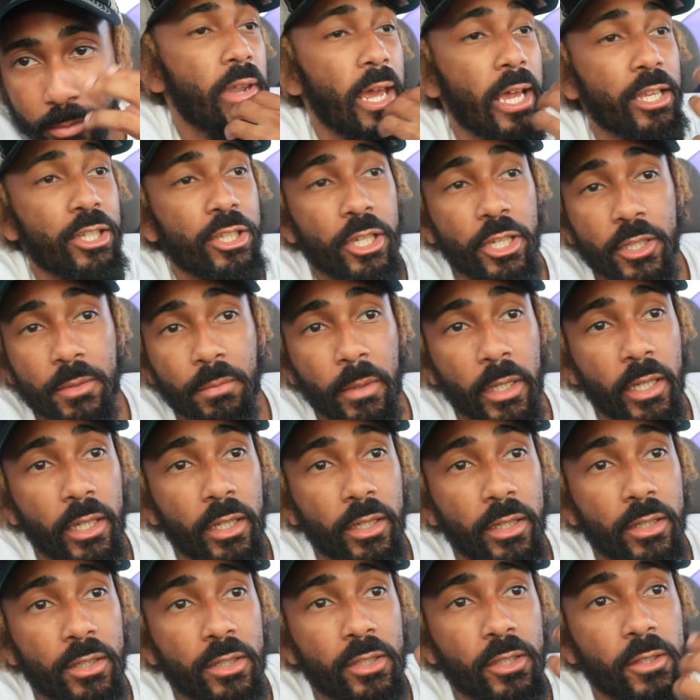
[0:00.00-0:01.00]
That just
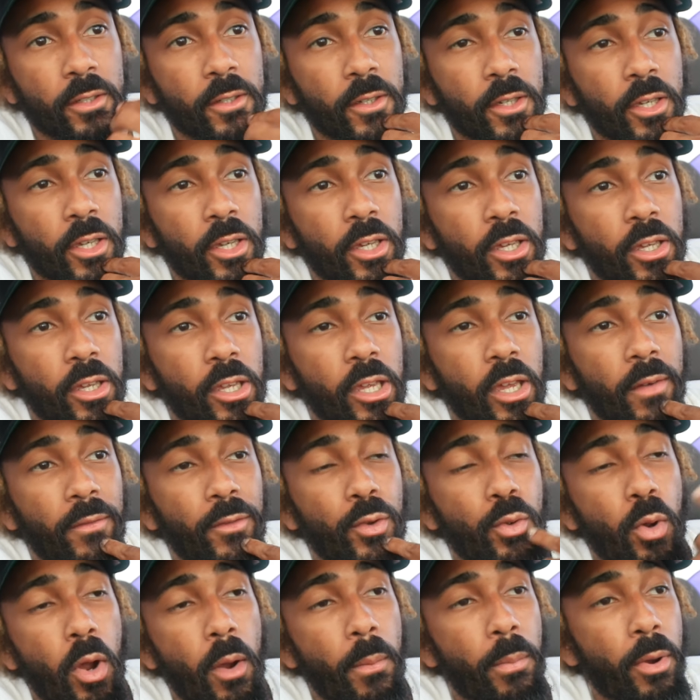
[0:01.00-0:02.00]
means if
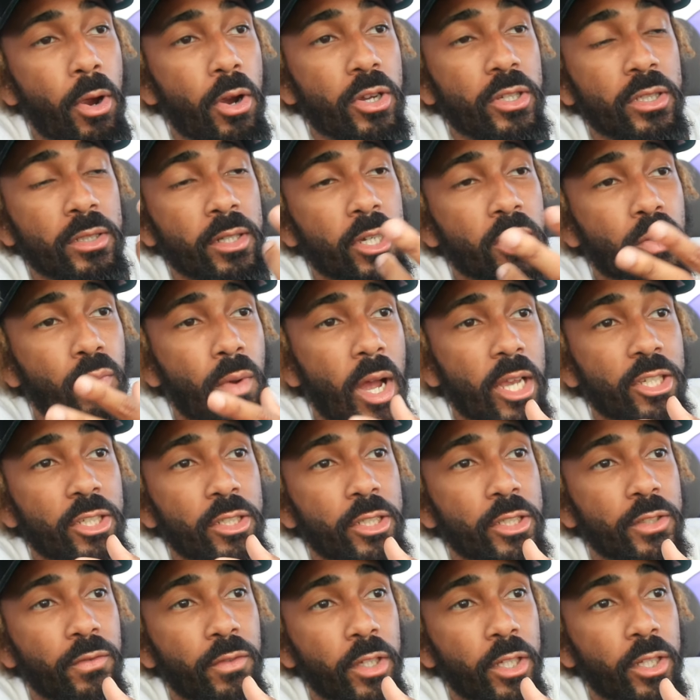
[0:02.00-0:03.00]
you are a person that's watching
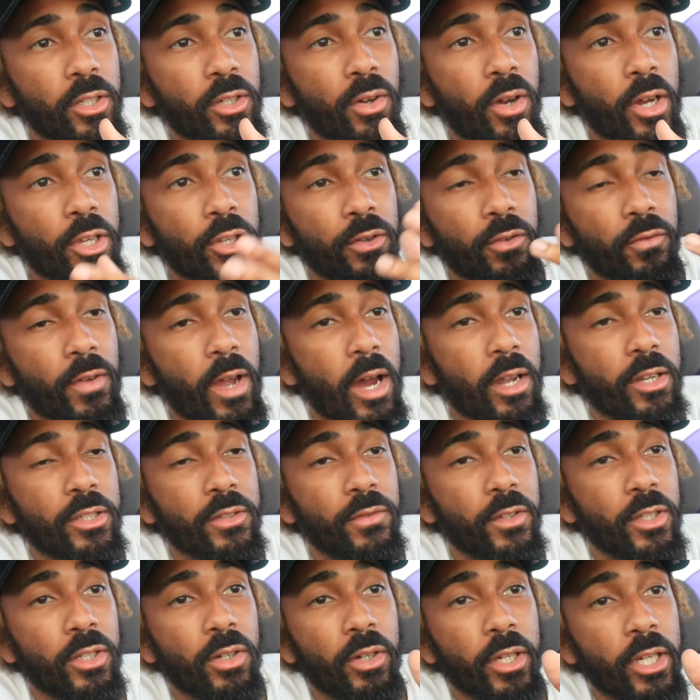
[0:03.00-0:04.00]
this video and you found this
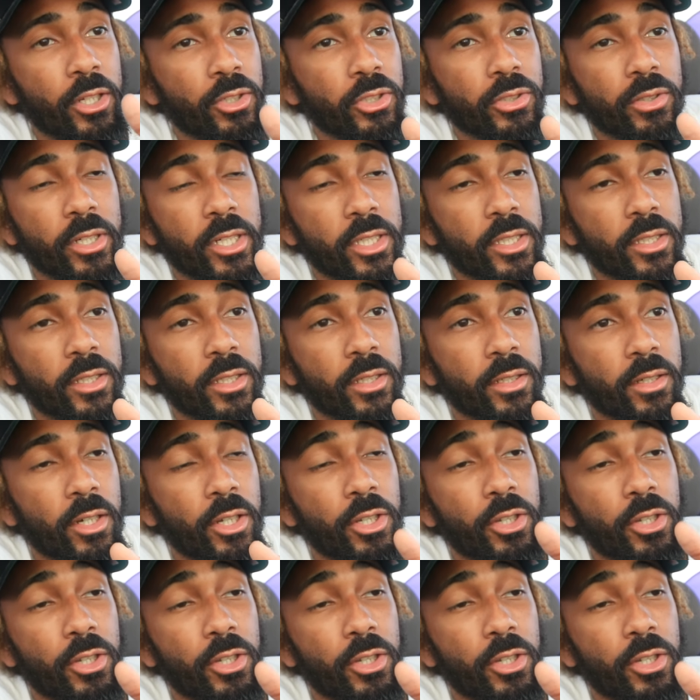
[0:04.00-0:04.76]
video interesting